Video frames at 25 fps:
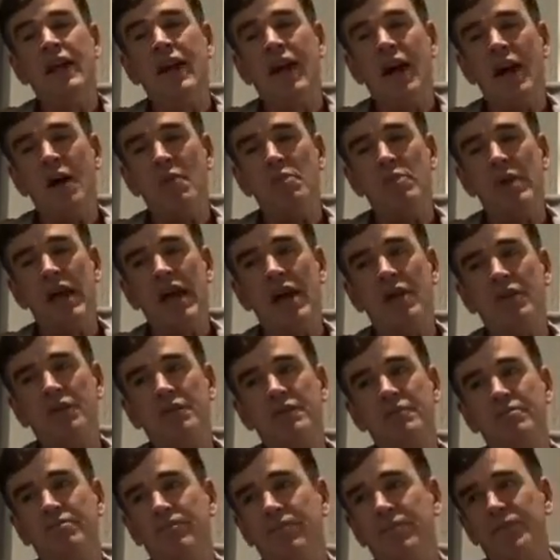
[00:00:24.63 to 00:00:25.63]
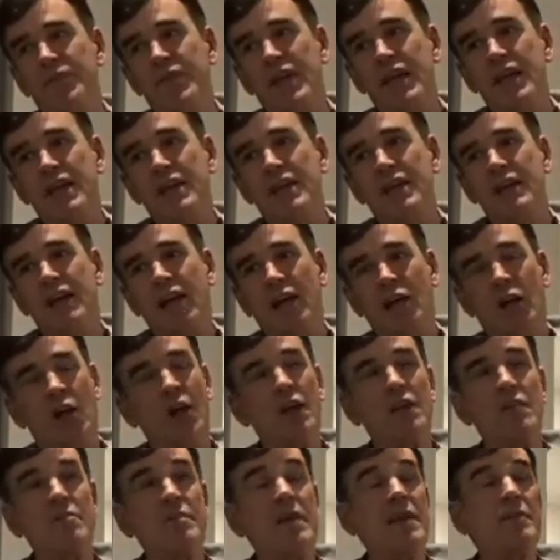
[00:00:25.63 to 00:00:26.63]
about a lot
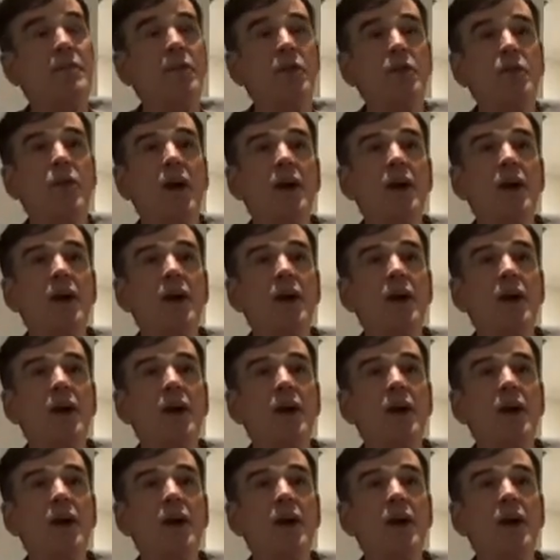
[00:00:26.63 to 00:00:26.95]
of the people who